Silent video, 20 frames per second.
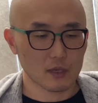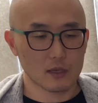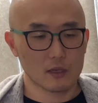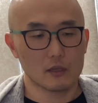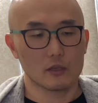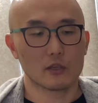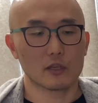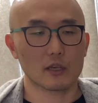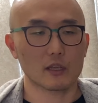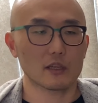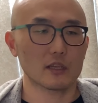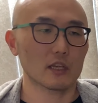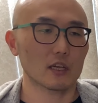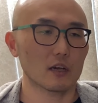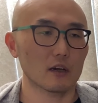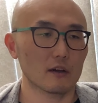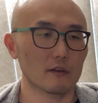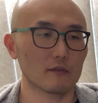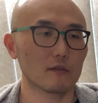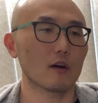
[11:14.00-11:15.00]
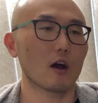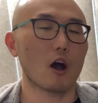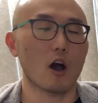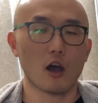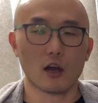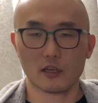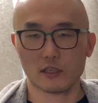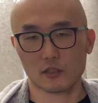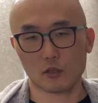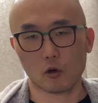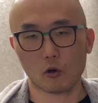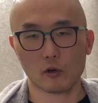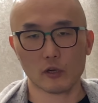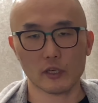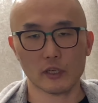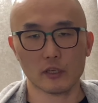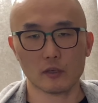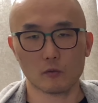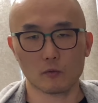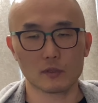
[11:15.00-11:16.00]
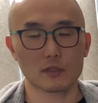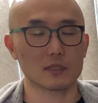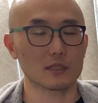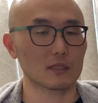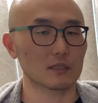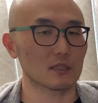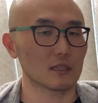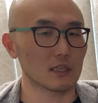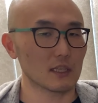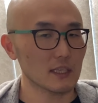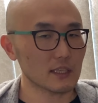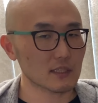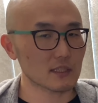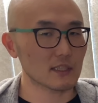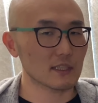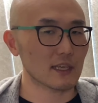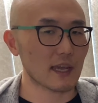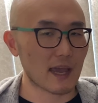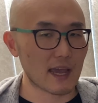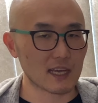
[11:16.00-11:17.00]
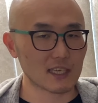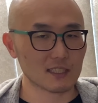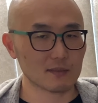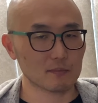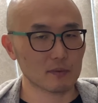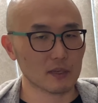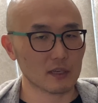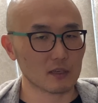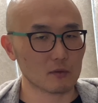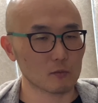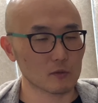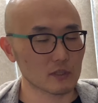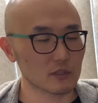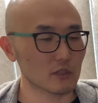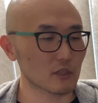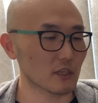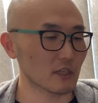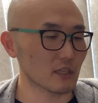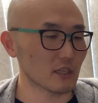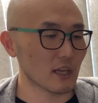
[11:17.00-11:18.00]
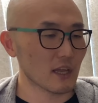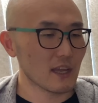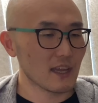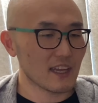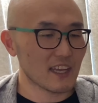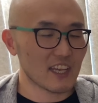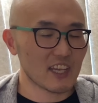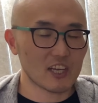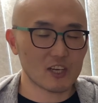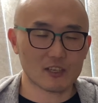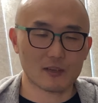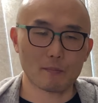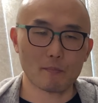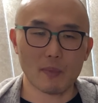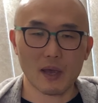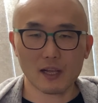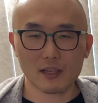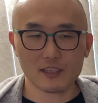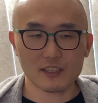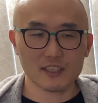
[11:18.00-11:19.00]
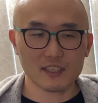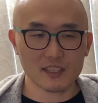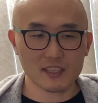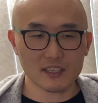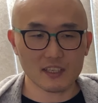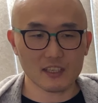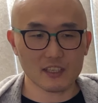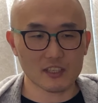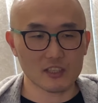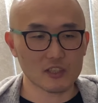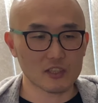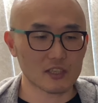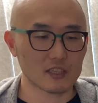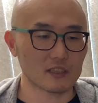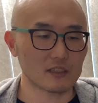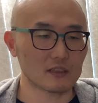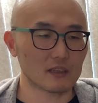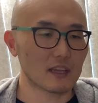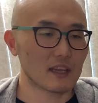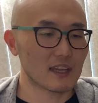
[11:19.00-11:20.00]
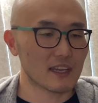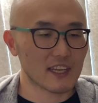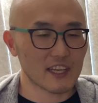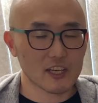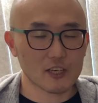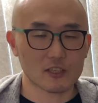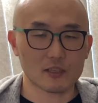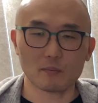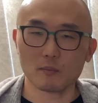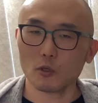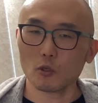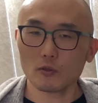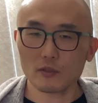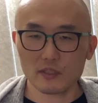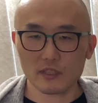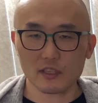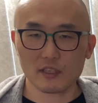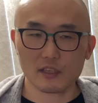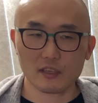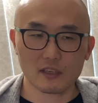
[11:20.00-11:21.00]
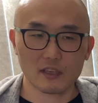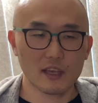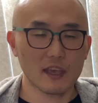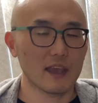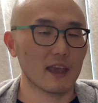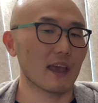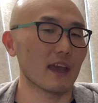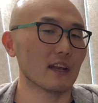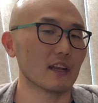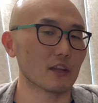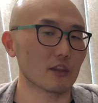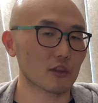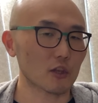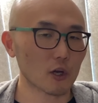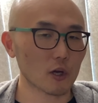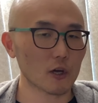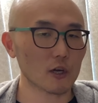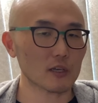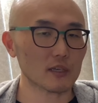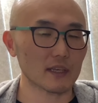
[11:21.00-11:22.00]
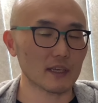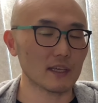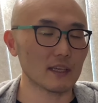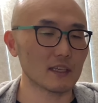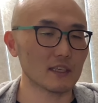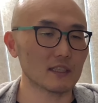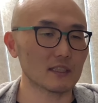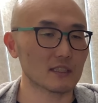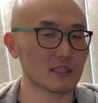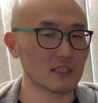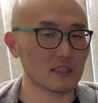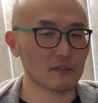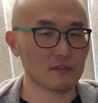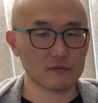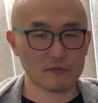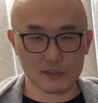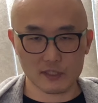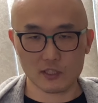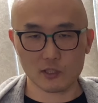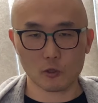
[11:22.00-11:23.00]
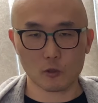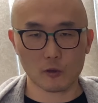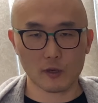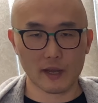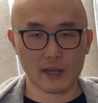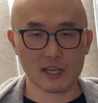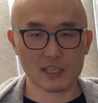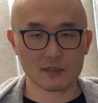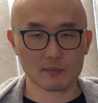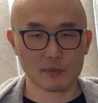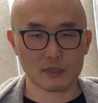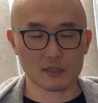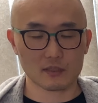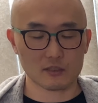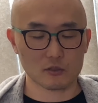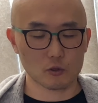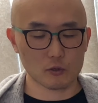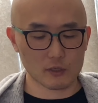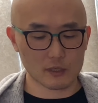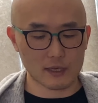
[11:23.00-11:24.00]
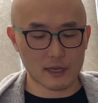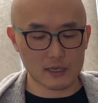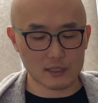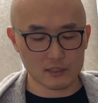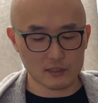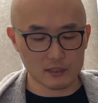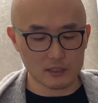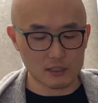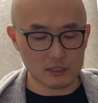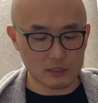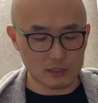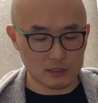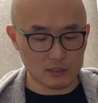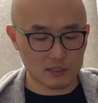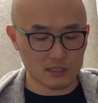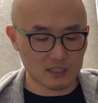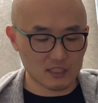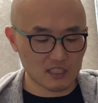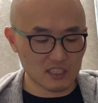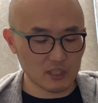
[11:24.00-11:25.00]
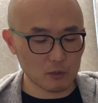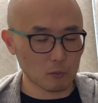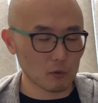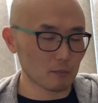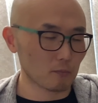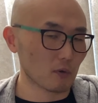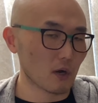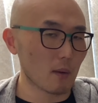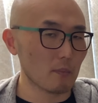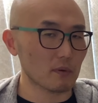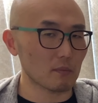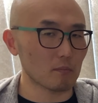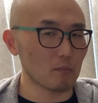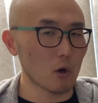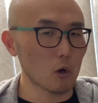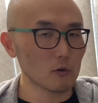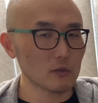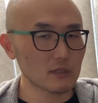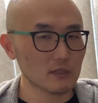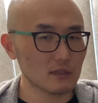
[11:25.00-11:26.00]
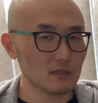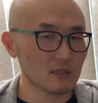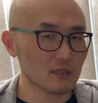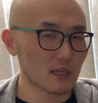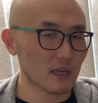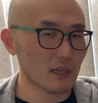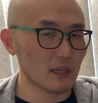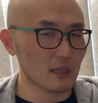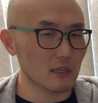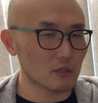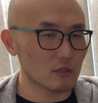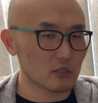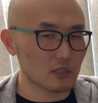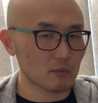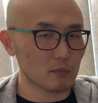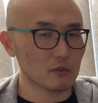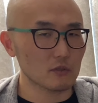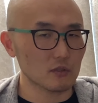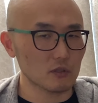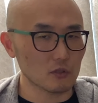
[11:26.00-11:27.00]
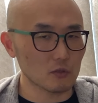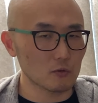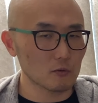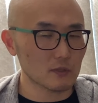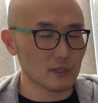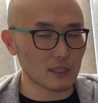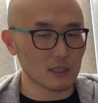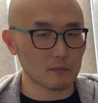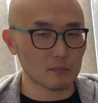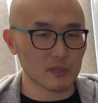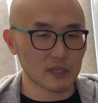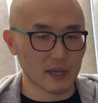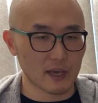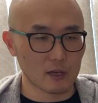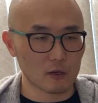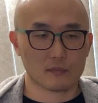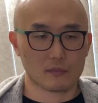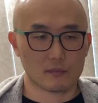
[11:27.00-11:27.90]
You can think of auditory, which is the listening aspect, which you can hear the melody, you can hear the music. And the third is the physical aspect, is you can actually see what proper motions that you're supposed to use at the piano,